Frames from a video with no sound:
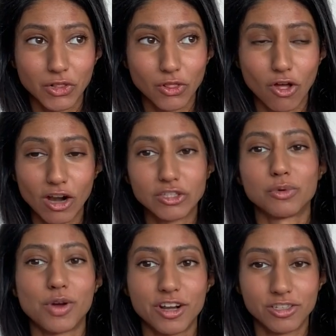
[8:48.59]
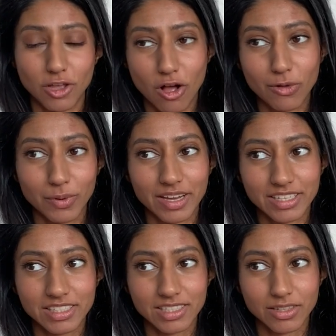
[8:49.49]
larger one is
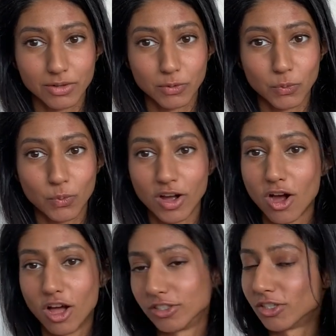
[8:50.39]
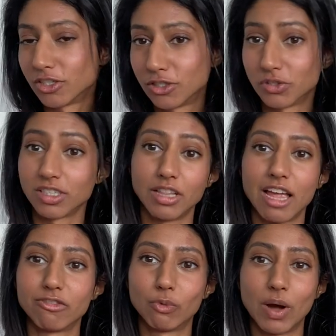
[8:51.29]
always what constitutes a
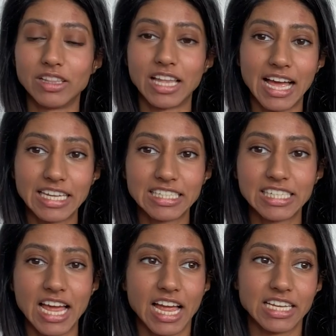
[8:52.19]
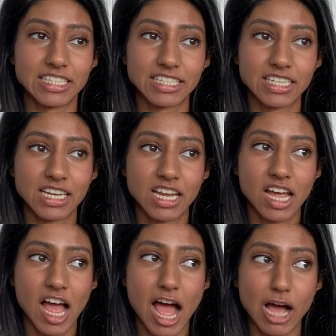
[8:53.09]
life well led and
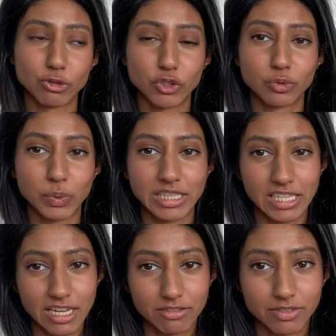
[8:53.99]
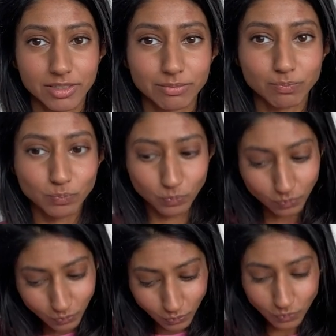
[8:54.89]
how should we live?
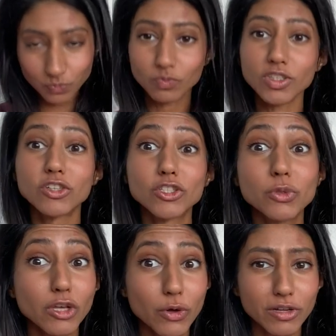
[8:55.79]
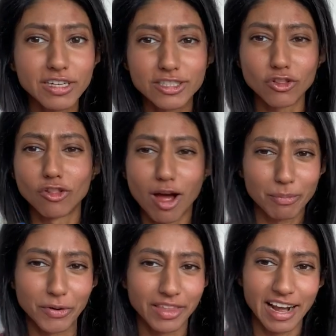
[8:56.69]
So though there is a lot
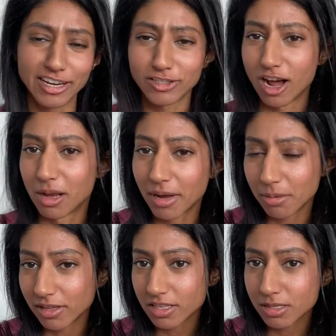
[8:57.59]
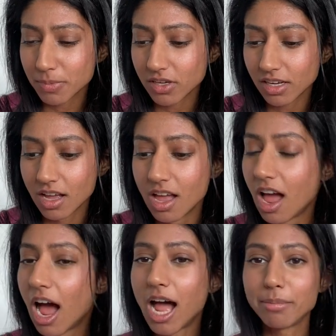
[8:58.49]
more that I could talk about this book,
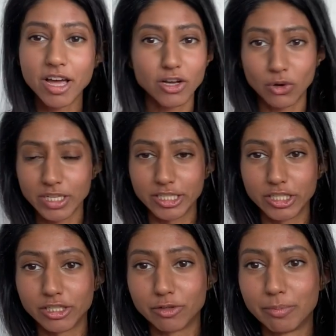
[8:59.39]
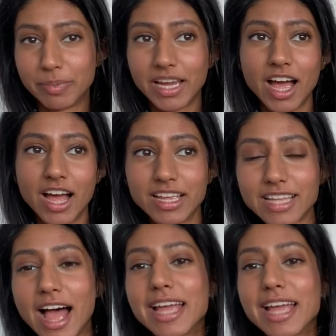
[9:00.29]
I'm not going to, because I